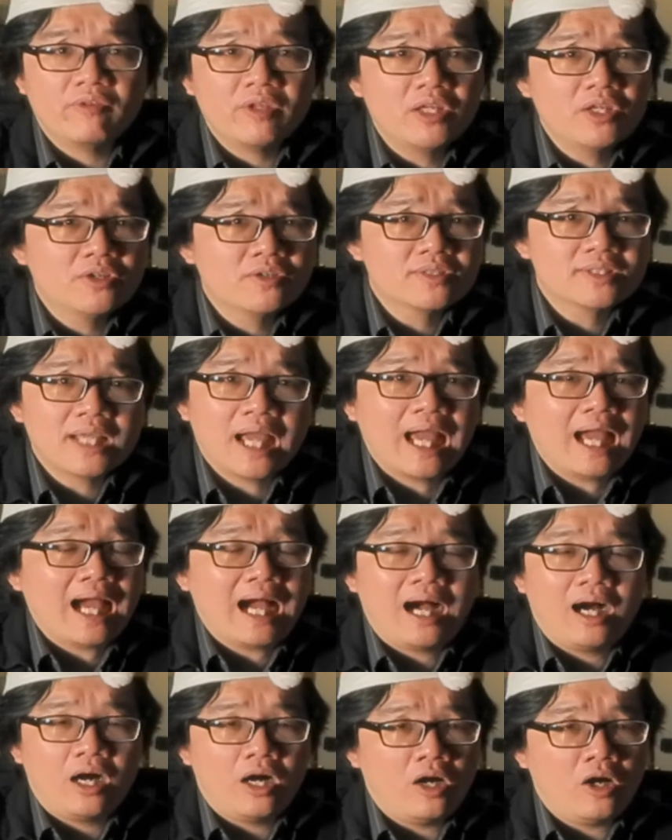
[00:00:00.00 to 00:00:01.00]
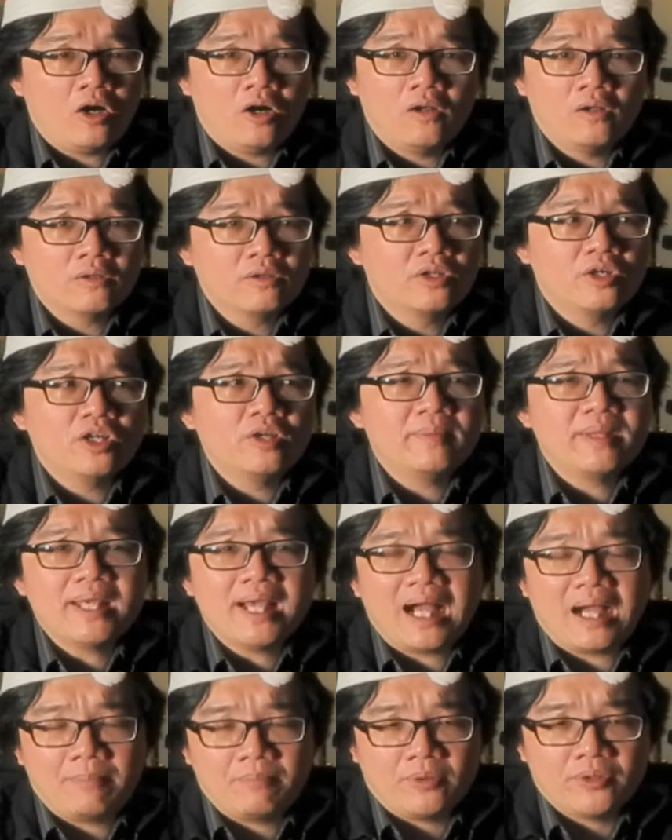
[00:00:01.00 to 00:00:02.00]
videos are all gonna be
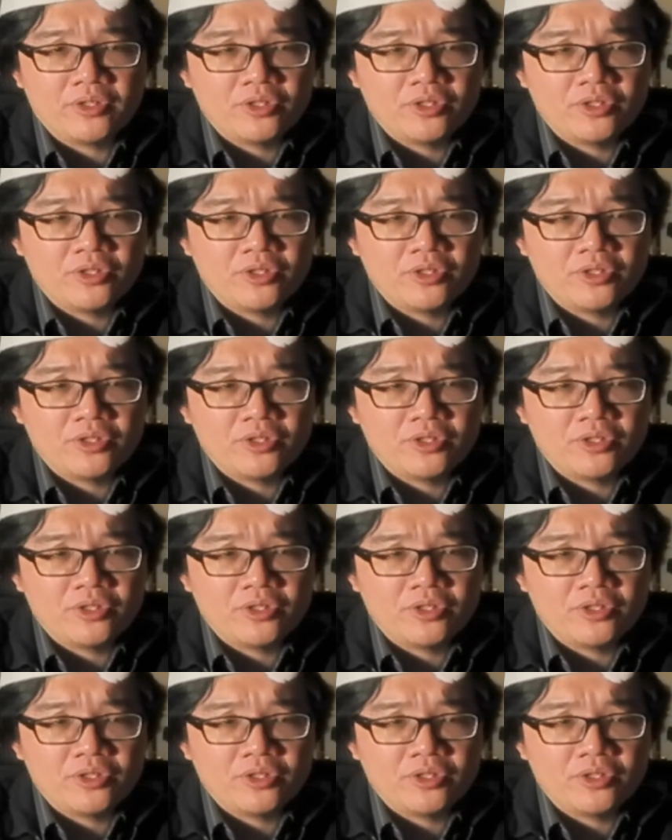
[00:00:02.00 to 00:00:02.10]
up on